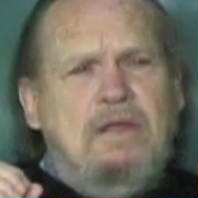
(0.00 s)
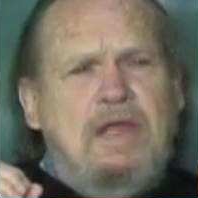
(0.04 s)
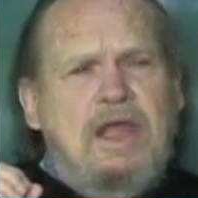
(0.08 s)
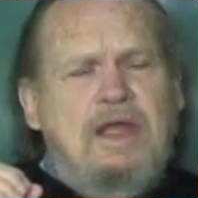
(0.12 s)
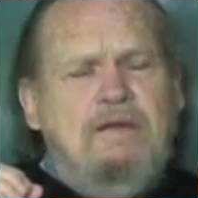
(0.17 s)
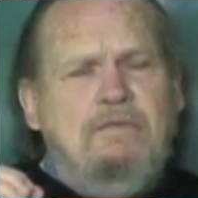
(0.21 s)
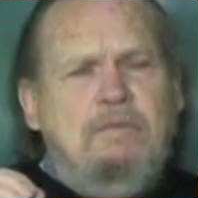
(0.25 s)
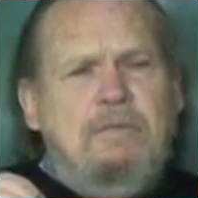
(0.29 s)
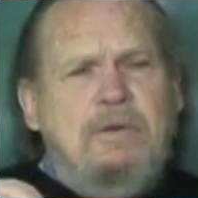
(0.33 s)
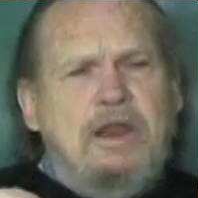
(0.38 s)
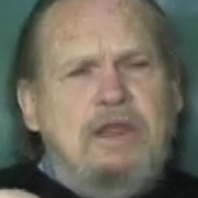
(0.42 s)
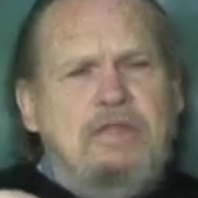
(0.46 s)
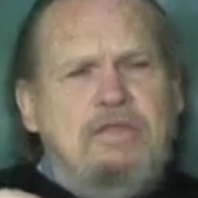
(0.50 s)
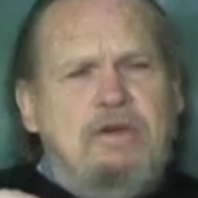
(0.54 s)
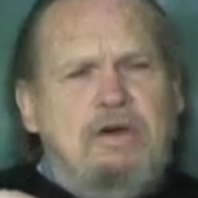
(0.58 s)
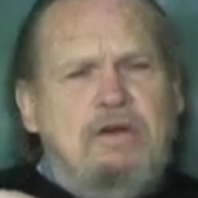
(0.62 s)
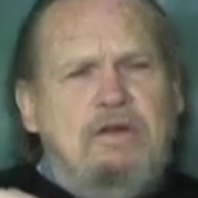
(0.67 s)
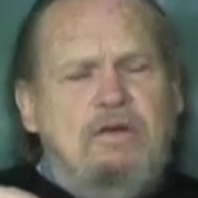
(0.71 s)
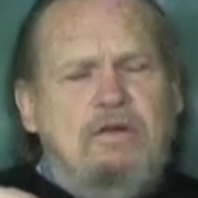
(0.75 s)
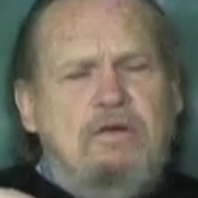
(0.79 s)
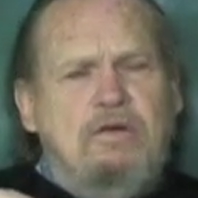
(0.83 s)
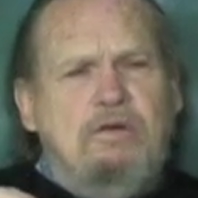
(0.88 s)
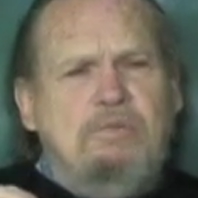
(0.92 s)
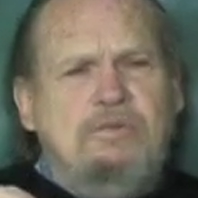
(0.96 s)
everybody
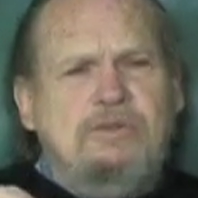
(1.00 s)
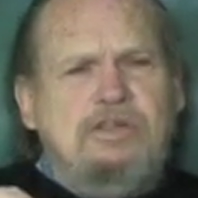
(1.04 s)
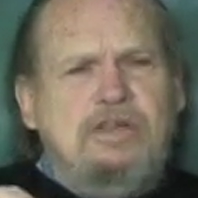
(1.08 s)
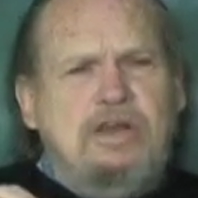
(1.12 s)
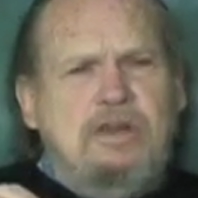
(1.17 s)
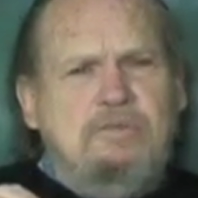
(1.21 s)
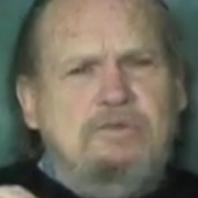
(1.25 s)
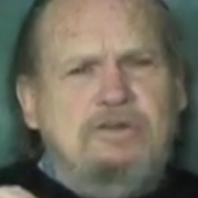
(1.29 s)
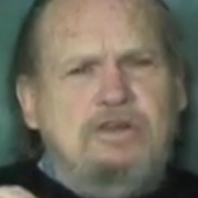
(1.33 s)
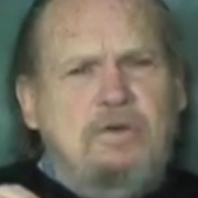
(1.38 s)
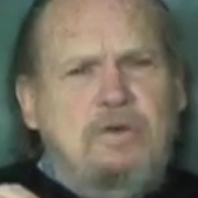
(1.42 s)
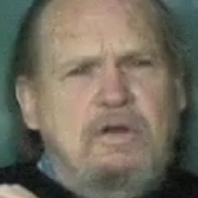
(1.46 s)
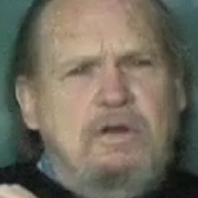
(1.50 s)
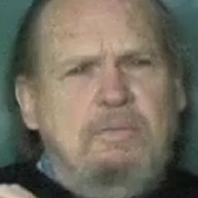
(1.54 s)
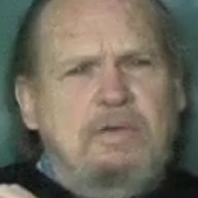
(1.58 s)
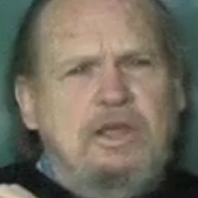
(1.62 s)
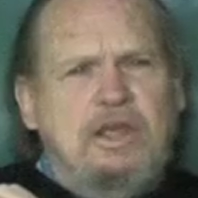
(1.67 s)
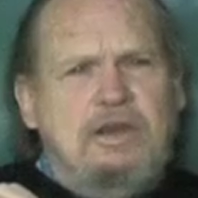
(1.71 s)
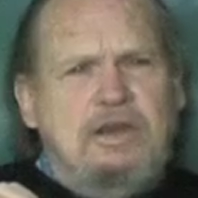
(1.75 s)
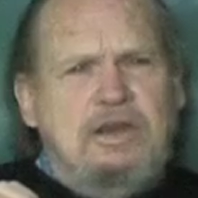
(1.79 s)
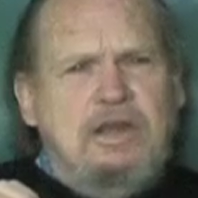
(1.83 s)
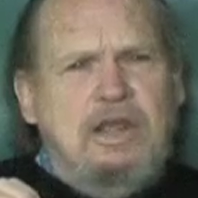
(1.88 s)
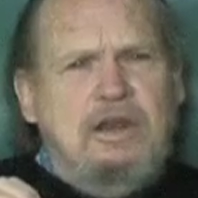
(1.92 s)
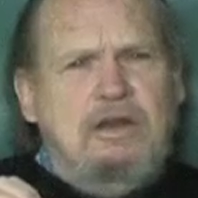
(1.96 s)
thought Oklahoma City was going to be
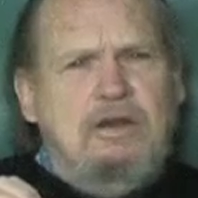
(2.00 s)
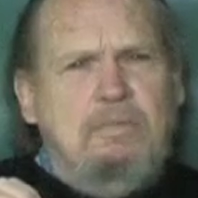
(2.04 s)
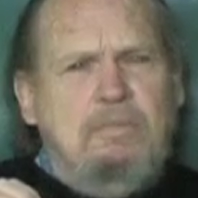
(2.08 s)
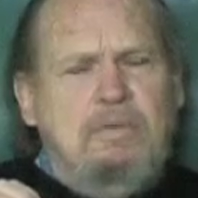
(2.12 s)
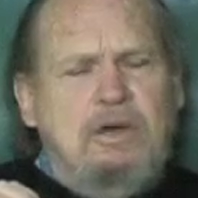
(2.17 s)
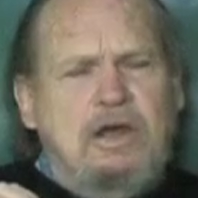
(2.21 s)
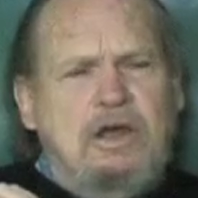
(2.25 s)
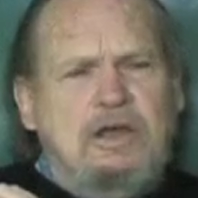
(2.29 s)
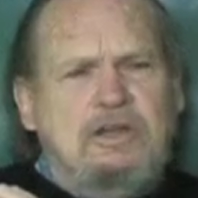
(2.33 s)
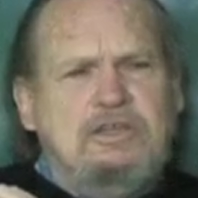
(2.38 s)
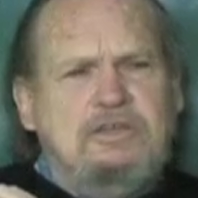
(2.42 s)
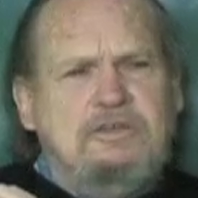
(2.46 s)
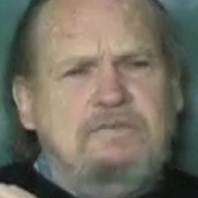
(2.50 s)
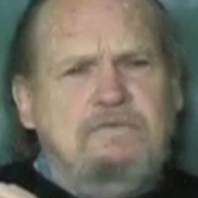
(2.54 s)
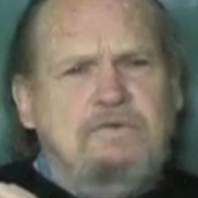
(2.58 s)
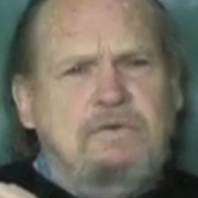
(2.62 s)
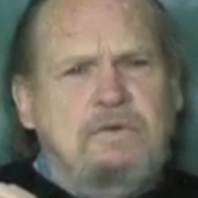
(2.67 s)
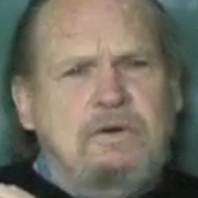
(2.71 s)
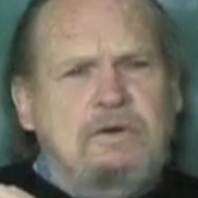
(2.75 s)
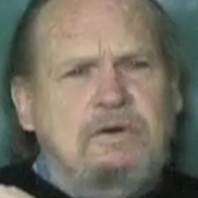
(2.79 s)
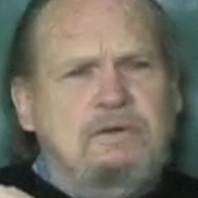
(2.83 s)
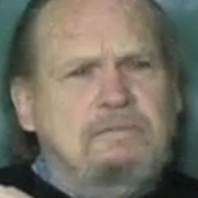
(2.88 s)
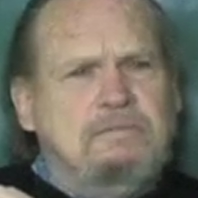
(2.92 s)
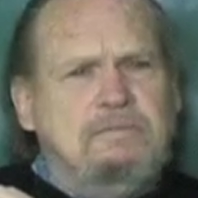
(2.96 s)
a tinderbox
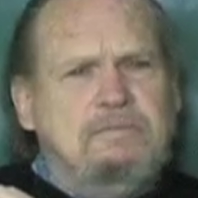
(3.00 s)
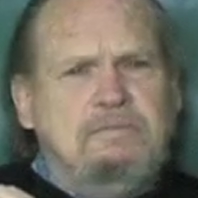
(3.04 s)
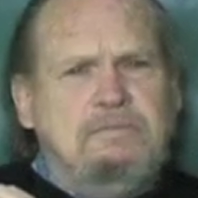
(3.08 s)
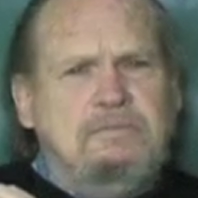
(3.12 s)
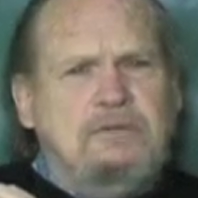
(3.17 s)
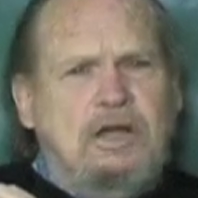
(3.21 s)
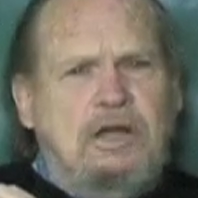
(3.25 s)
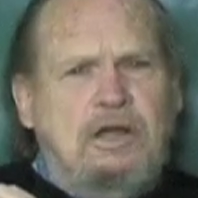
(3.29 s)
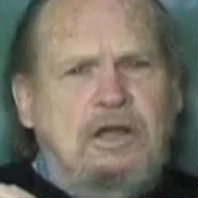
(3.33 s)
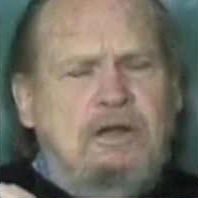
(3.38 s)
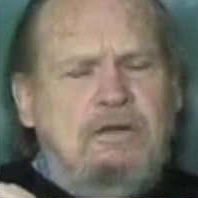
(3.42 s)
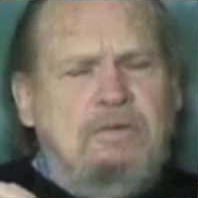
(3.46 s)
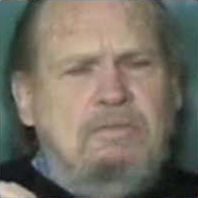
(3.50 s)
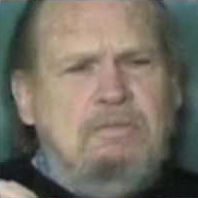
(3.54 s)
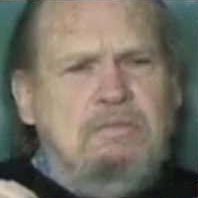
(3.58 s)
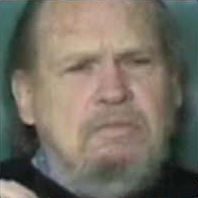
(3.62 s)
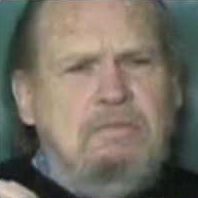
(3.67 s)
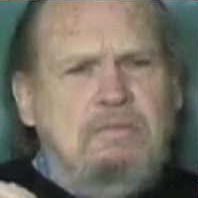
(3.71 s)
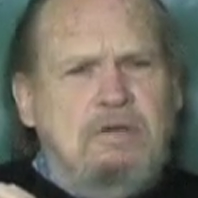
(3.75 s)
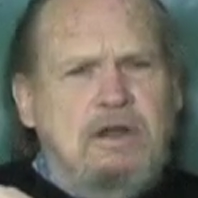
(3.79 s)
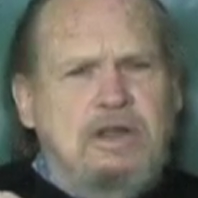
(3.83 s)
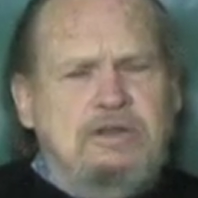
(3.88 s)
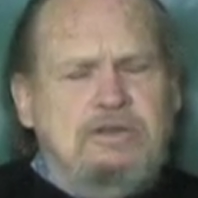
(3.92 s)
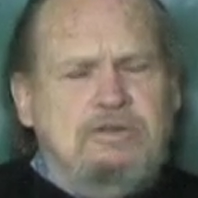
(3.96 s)
for
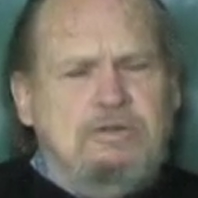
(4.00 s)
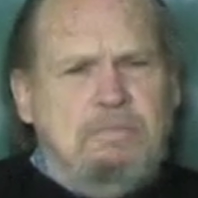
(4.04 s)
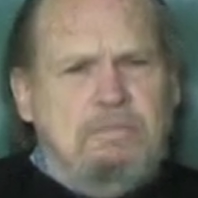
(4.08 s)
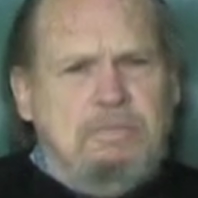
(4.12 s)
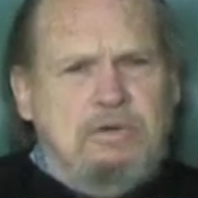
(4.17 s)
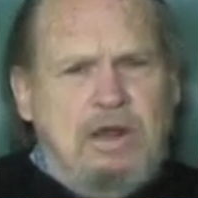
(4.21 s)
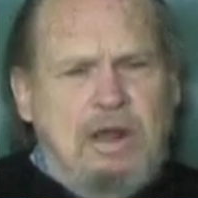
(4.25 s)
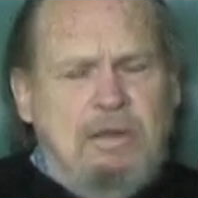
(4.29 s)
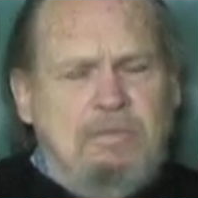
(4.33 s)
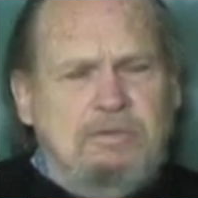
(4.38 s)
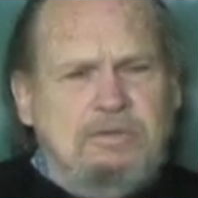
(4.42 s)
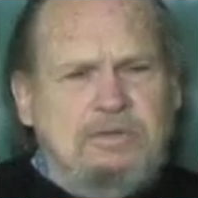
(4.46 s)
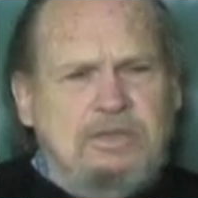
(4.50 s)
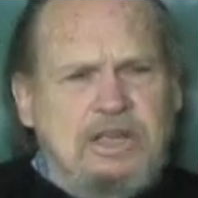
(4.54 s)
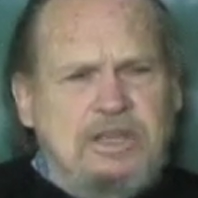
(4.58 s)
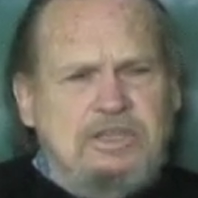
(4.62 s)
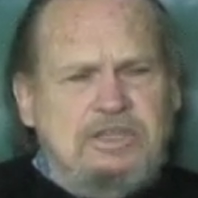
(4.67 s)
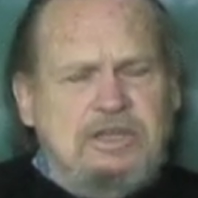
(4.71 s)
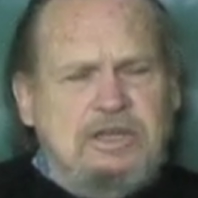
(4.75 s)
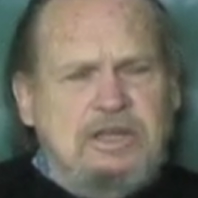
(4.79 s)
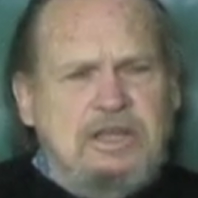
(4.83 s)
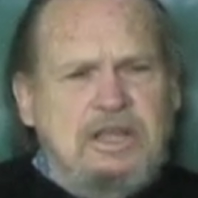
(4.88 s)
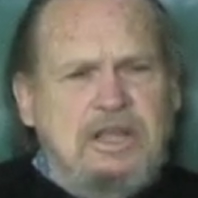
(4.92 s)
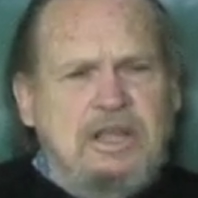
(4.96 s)
racial problems,
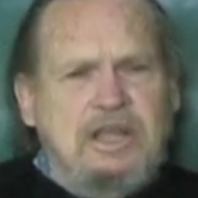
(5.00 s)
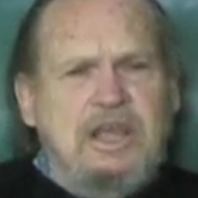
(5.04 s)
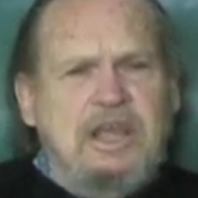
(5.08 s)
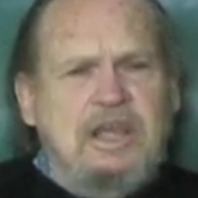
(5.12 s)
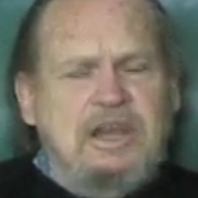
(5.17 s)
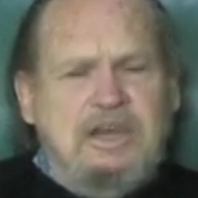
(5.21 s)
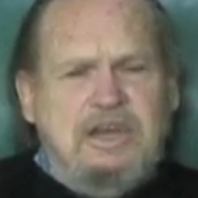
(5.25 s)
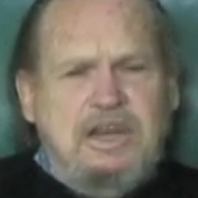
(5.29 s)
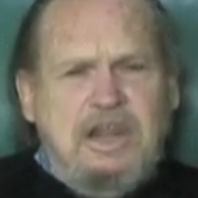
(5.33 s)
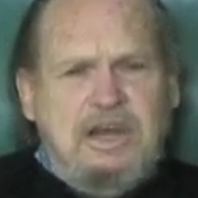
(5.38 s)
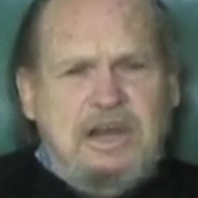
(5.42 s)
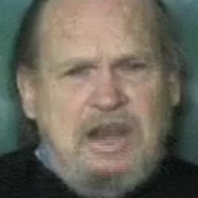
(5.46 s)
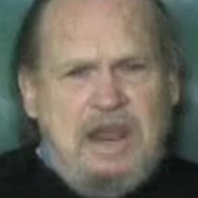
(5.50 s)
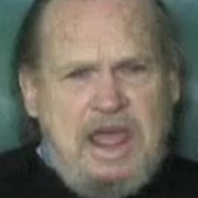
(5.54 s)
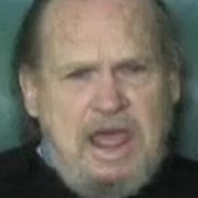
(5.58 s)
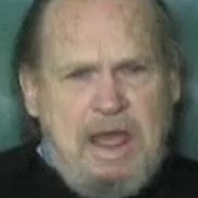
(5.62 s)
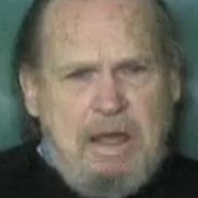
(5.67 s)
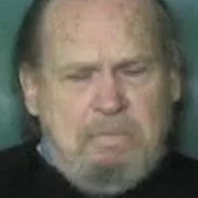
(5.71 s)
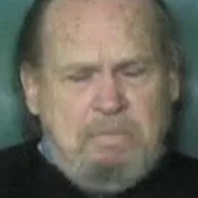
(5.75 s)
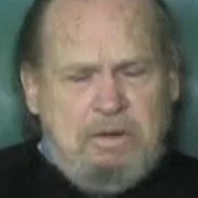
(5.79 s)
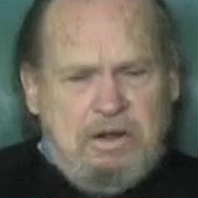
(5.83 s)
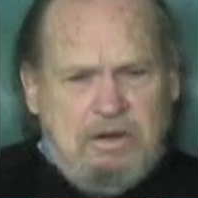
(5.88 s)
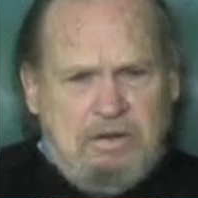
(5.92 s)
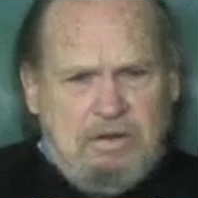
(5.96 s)
as it didn't
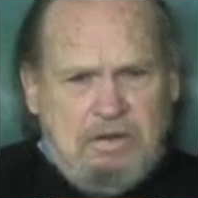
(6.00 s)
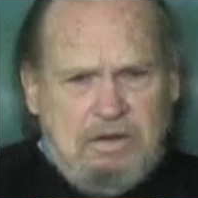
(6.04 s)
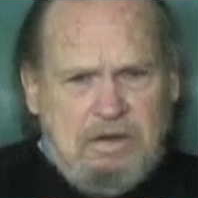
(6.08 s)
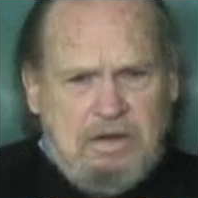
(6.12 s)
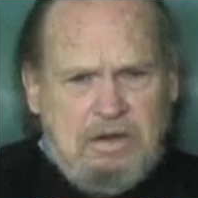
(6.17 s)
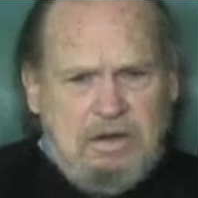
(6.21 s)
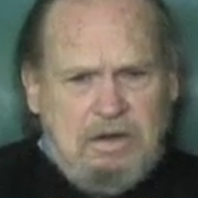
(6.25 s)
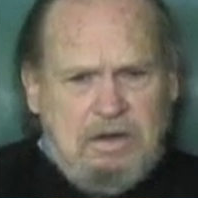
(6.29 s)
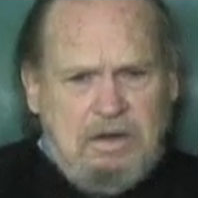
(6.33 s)
happen.